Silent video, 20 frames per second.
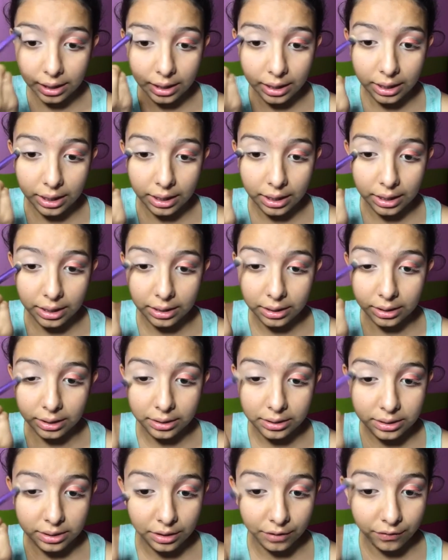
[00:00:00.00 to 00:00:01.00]
and
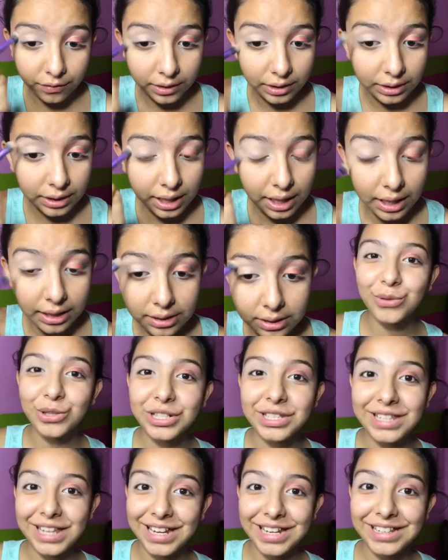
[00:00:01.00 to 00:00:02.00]
stuff like that. We're
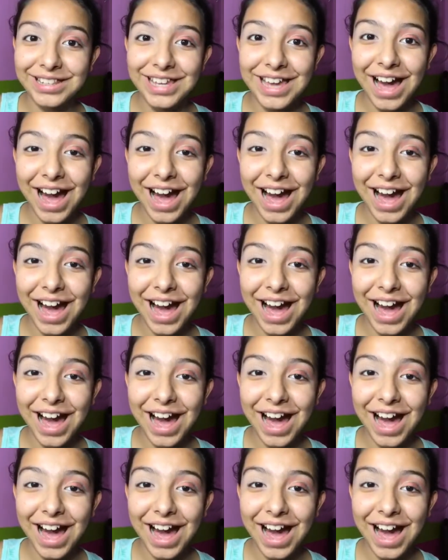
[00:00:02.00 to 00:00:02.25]
setting the